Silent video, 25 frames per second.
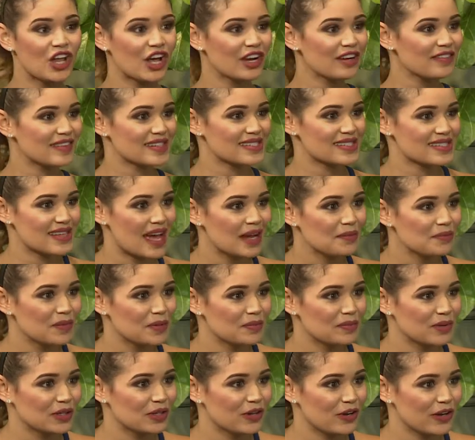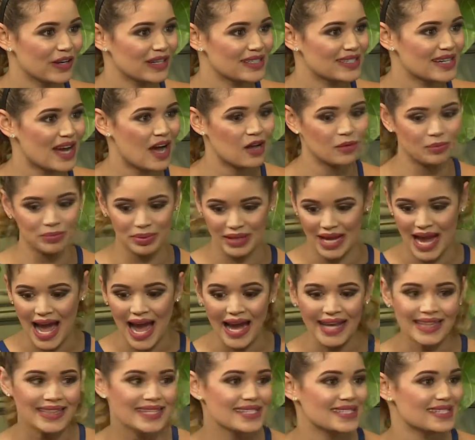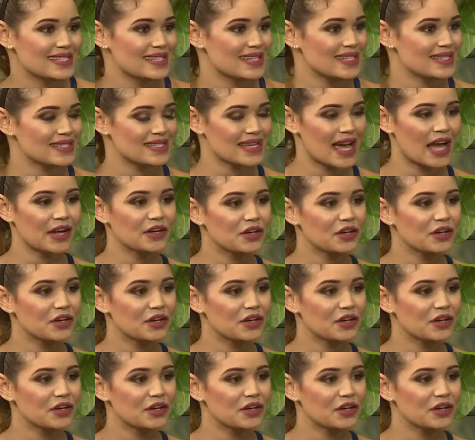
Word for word: a lot of excitement been going down behind the scenes.